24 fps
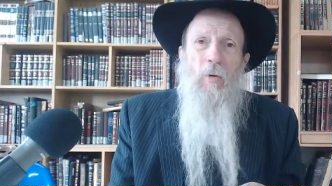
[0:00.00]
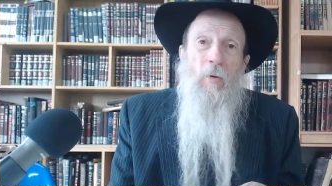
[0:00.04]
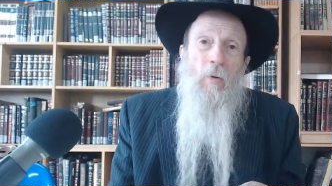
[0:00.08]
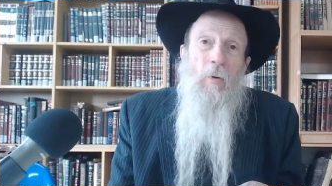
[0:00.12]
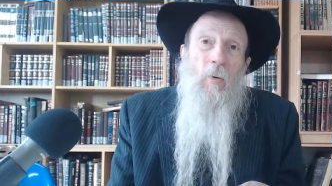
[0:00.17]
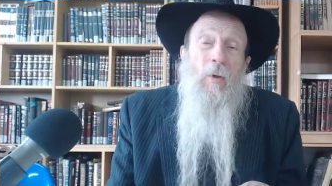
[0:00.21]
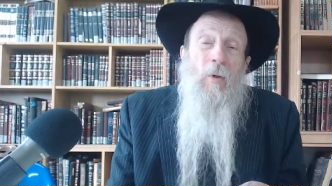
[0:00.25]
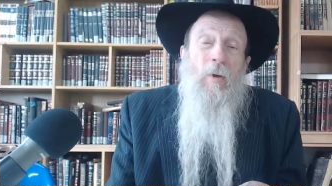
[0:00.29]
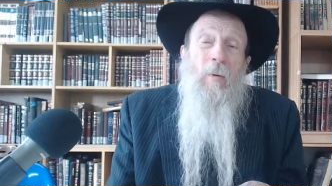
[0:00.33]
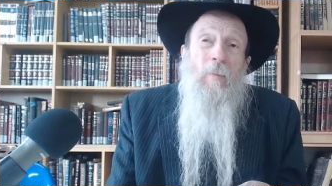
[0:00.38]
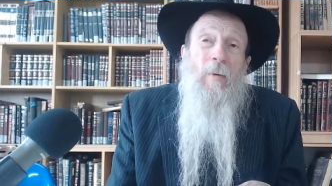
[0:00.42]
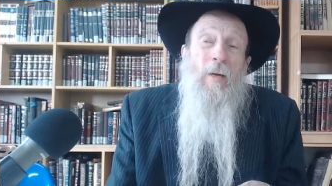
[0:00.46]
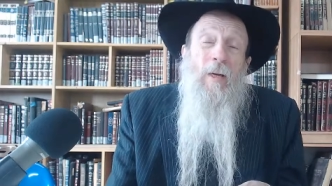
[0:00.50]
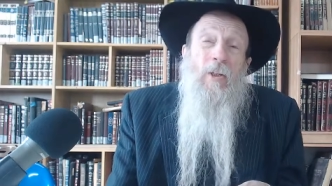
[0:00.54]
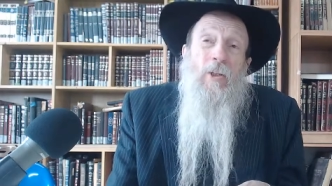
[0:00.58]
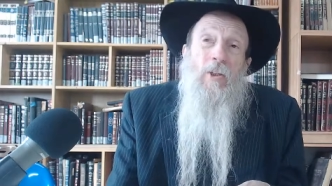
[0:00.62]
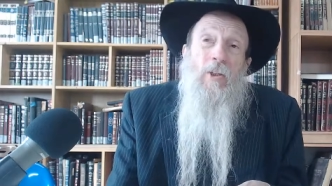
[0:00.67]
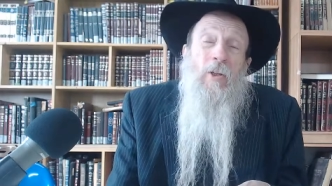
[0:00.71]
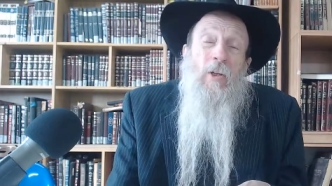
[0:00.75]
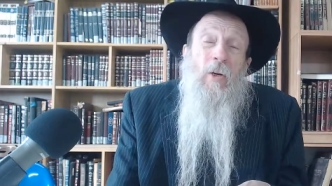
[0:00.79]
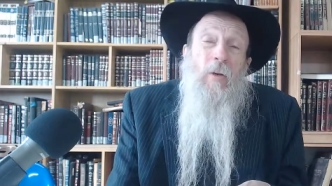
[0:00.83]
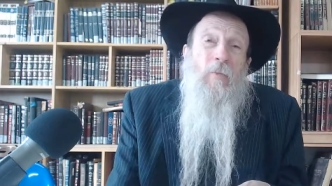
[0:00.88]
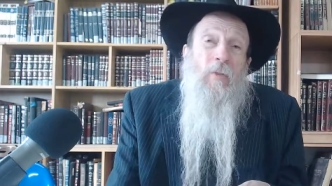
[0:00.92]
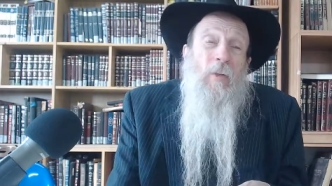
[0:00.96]
Who would imagine
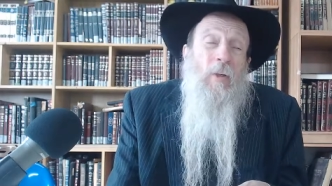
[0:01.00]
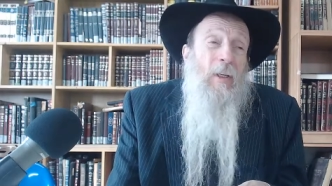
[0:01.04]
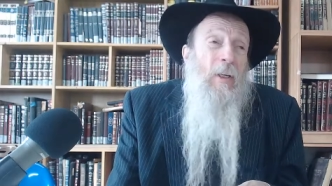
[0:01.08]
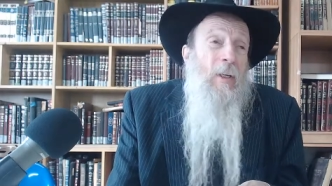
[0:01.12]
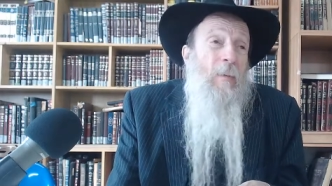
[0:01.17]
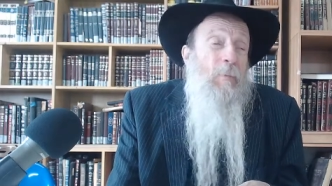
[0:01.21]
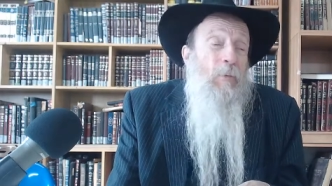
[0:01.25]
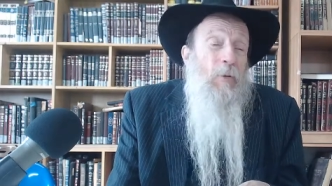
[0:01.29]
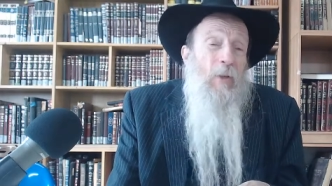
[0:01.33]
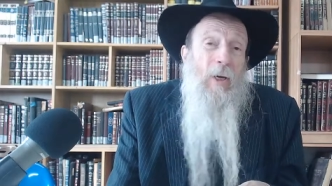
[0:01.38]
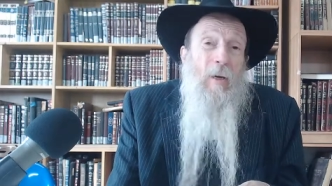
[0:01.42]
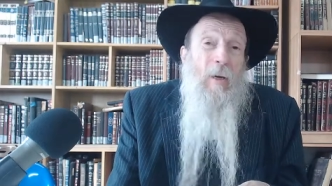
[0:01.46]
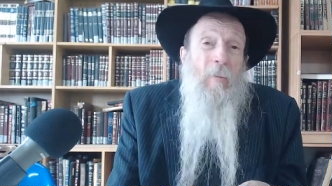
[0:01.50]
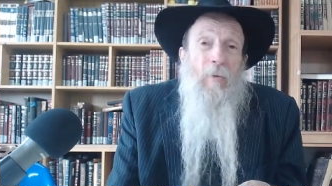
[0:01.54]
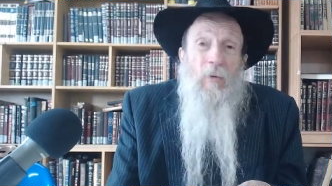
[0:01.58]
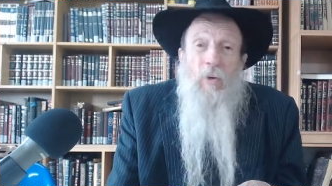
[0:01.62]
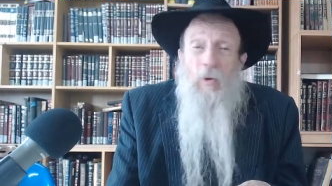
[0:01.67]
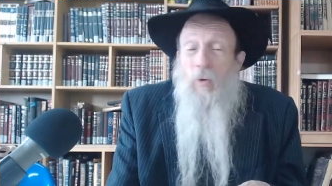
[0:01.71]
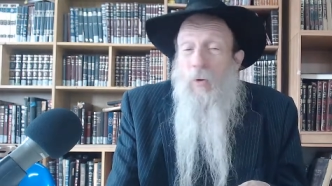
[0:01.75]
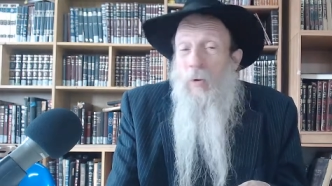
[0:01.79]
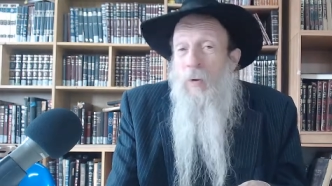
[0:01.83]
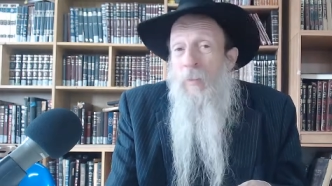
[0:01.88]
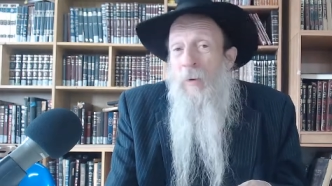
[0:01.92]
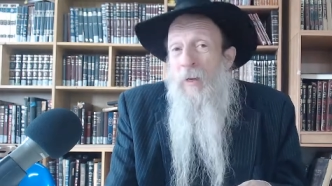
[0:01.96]
you have to keep Shabbos?
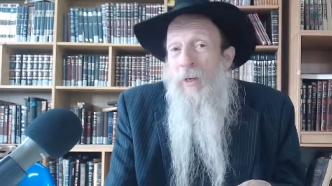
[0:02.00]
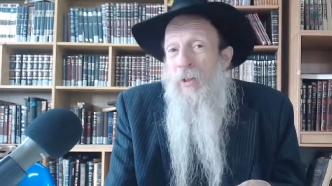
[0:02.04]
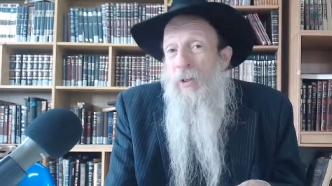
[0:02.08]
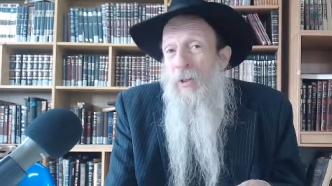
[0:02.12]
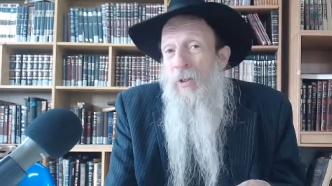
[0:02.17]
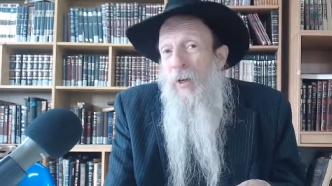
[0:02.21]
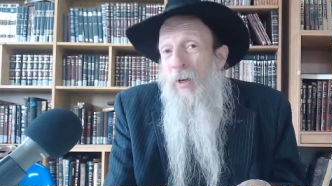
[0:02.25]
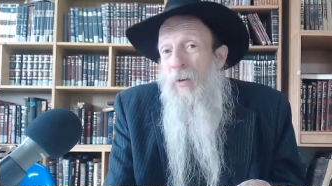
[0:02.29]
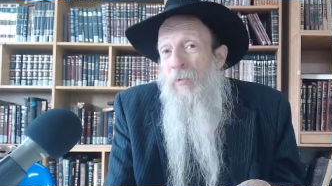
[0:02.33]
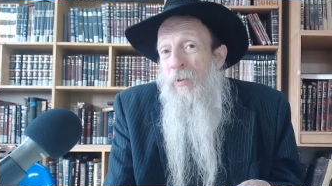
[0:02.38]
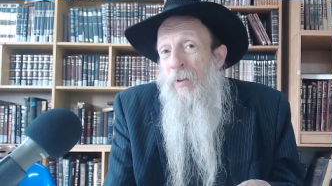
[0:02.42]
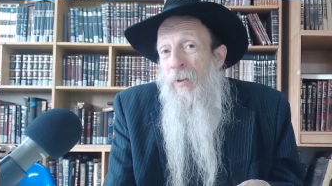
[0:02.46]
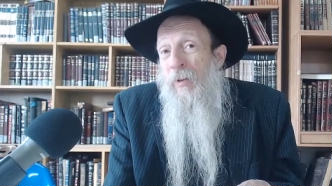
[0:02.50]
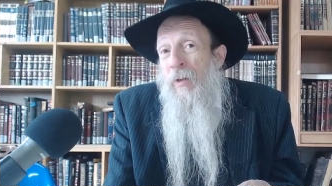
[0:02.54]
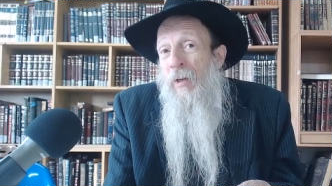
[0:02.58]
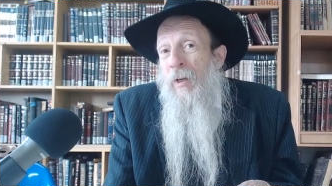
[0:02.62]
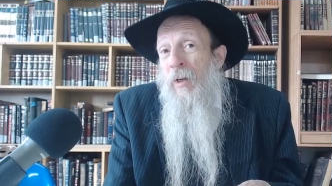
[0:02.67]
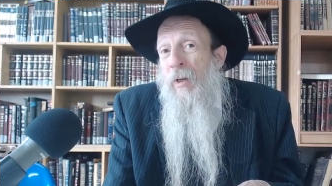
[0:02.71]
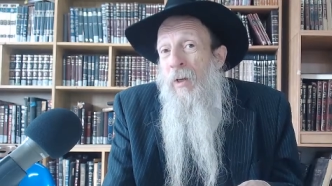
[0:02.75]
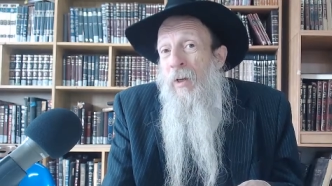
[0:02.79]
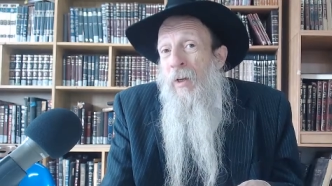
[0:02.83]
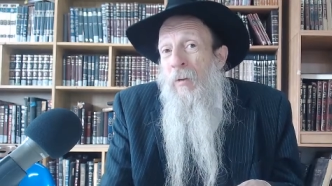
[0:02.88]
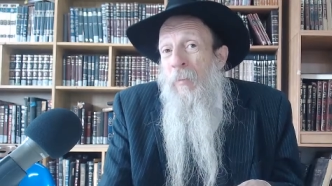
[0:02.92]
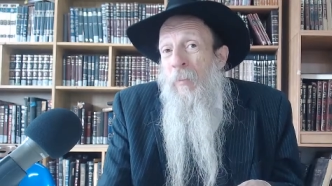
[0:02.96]
Who would imagine you have to
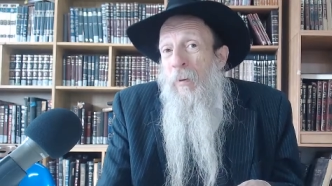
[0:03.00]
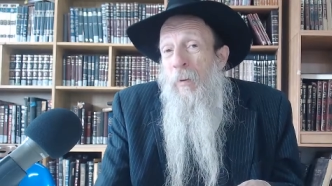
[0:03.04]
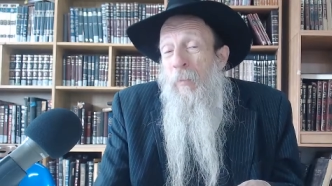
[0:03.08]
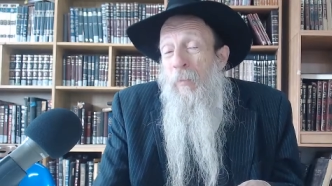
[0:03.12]
yeah.